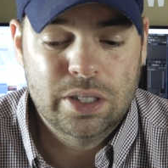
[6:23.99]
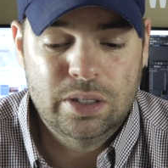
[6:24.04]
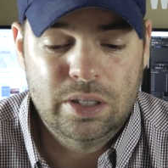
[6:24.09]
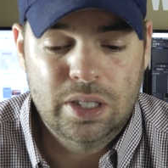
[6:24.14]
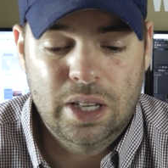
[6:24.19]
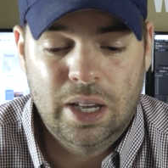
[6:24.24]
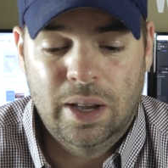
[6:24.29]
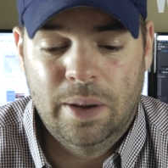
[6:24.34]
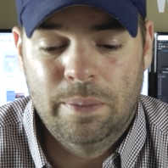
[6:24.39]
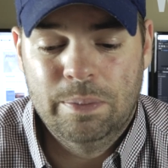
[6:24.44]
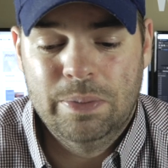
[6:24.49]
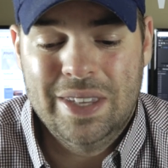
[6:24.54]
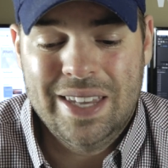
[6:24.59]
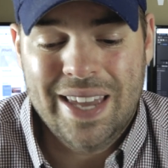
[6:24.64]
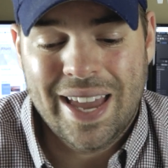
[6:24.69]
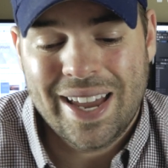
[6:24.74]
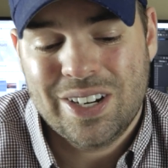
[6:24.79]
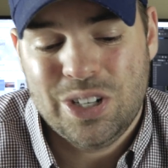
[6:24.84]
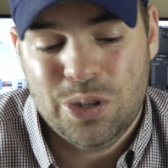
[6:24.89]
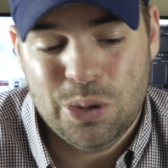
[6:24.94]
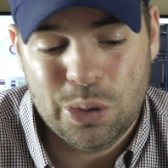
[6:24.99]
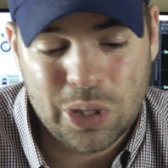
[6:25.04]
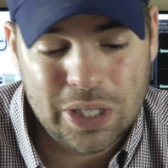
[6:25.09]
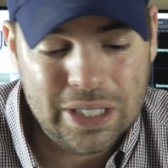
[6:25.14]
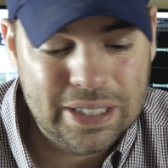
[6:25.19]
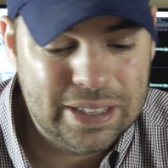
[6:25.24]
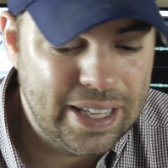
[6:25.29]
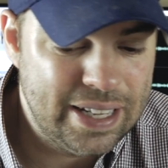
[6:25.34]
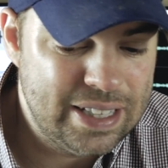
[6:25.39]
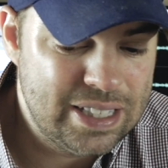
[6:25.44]
Because yes,
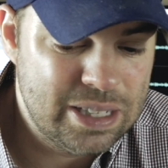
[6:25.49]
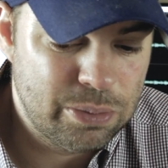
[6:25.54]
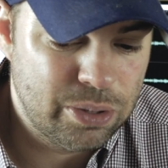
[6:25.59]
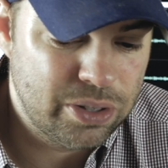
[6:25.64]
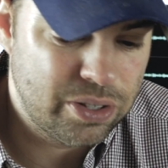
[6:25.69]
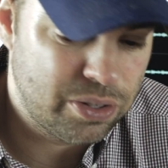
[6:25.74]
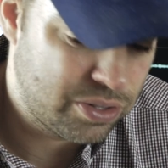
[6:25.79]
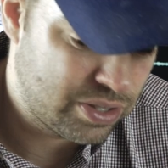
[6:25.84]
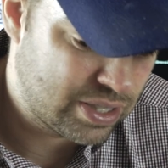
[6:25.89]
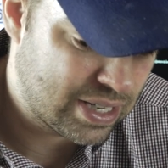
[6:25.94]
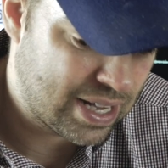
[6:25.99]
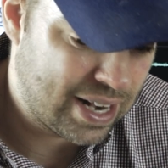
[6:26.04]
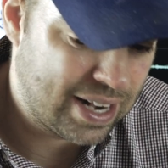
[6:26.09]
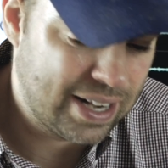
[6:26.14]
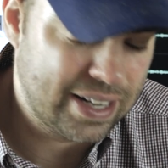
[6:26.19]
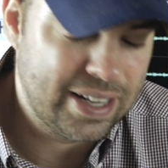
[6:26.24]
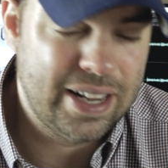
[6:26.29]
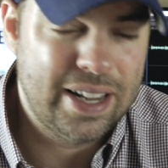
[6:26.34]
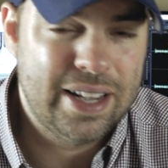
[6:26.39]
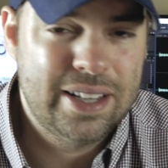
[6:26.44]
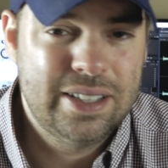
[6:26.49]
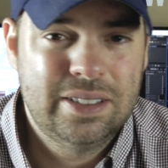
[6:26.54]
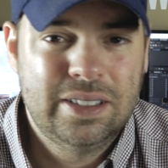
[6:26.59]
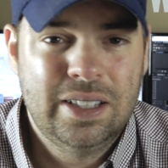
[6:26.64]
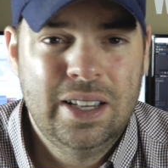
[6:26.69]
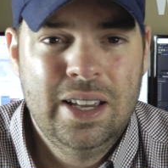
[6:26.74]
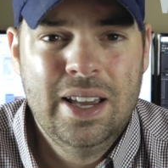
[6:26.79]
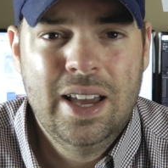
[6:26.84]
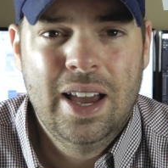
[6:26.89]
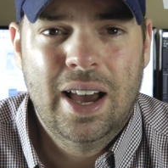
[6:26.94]
you could lay them on their side, I
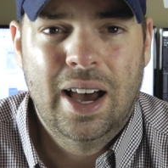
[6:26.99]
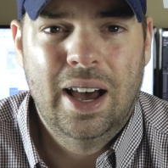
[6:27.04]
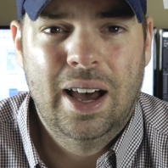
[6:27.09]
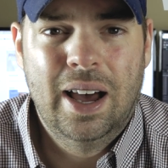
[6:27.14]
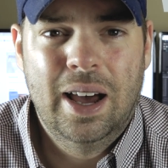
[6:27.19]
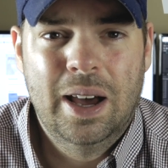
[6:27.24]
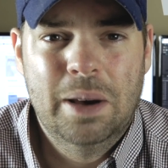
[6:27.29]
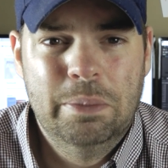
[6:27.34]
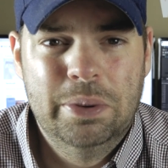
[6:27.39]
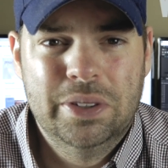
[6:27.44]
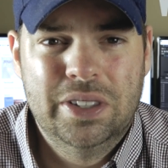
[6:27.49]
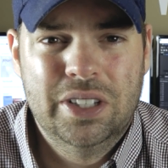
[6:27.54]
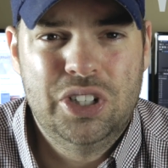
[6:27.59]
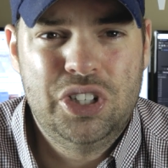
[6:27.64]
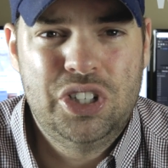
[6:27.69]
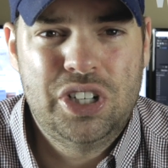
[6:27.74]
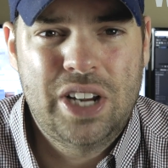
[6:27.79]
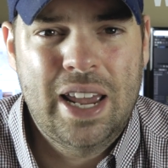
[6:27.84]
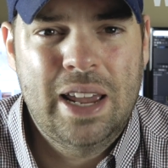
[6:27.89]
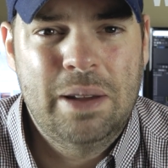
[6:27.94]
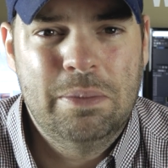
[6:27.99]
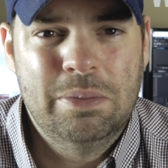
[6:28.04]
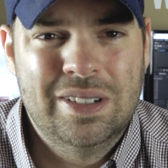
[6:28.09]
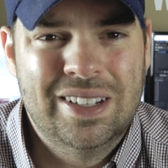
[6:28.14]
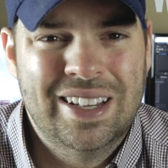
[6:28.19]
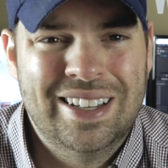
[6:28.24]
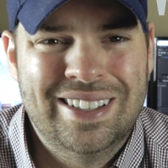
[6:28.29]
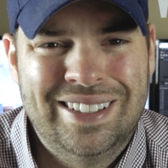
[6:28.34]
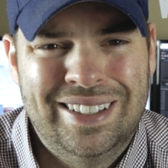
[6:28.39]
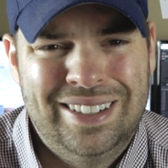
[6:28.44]
guess, but the
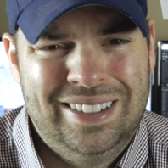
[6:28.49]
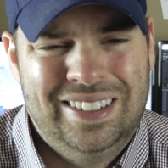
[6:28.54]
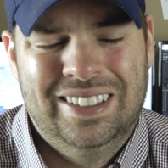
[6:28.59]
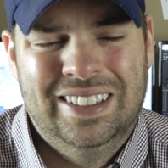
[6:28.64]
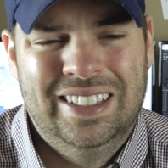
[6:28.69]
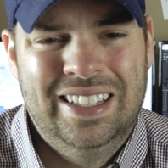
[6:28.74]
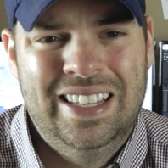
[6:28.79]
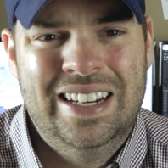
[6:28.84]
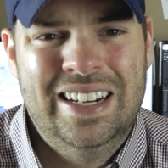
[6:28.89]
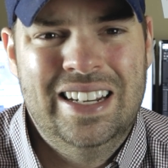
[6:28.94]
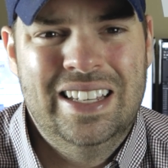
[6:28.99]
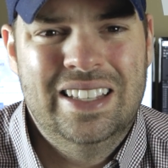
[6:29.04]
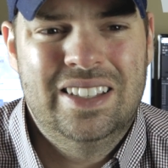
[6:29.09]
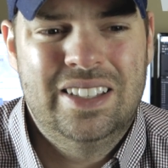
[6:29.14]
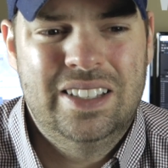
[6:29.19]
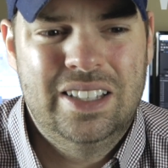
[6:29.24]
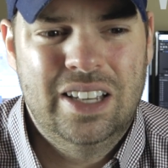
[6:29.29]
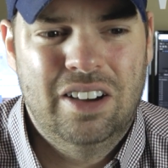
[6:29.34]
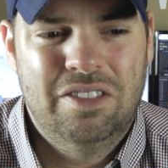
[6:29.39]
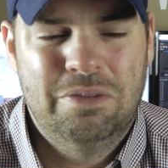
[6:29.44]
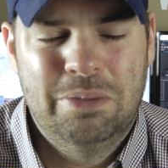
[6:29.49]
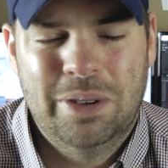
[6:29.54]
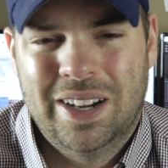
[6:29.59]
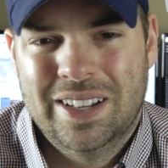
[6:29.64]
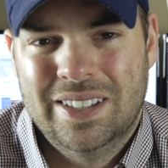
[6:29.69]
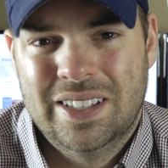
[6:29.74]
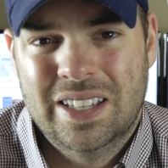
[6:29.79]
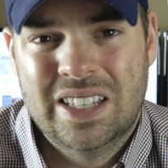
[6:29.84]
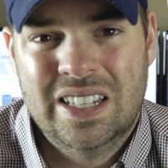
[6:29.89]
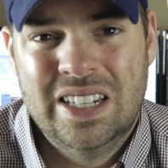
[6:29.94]
shape doesn't lend itself
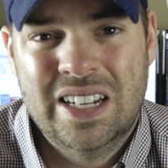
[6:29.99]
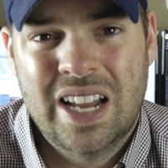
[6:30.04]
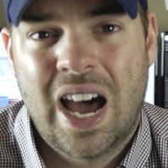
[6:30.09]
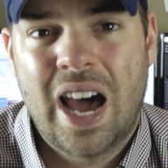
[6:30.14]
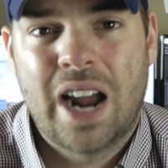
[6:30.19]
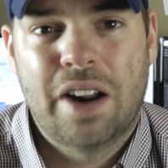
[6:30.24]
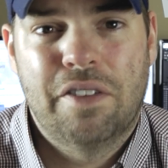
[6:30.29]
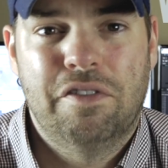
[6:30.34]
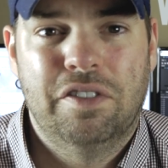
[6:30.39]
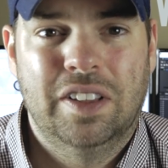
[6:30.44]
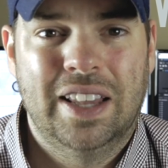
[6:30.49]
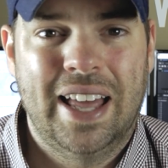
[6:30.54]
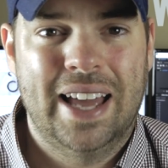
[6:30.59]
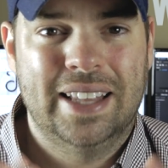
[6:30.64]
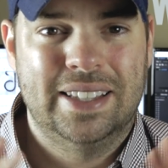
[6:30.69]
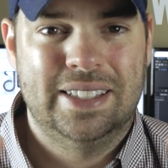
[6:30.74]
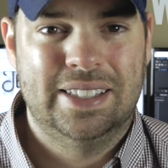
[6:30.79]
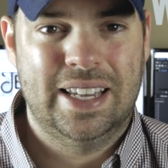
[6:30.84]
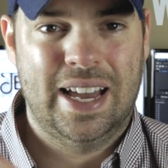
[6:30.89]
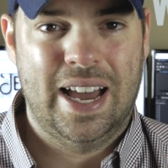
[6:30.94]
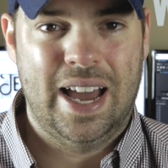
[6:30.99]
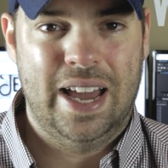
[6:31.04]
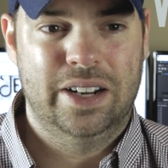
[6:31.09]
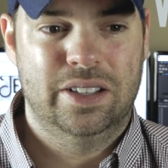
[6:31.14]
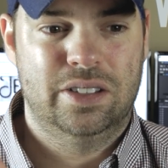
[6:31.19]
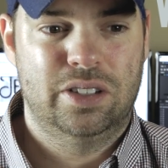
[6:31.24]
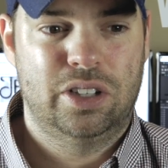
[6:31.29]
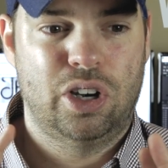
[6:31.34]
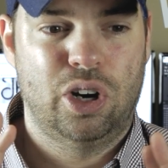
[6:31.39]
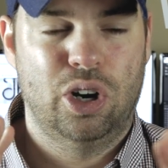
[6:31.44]
because it's not a flat
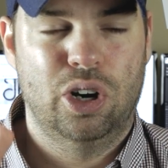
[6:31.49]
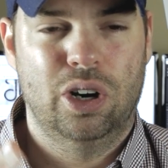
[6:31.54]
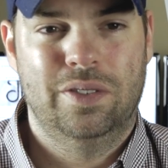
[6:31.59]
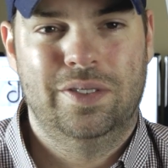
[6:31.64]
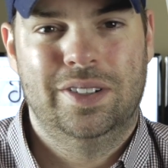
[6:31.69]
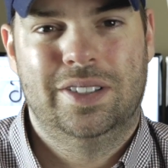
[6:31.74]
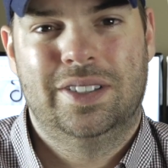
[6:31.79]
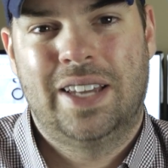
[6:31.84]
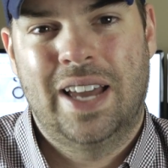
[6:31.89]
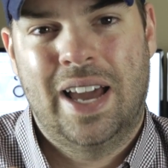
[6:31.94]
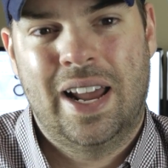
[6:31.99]
side, it's curved.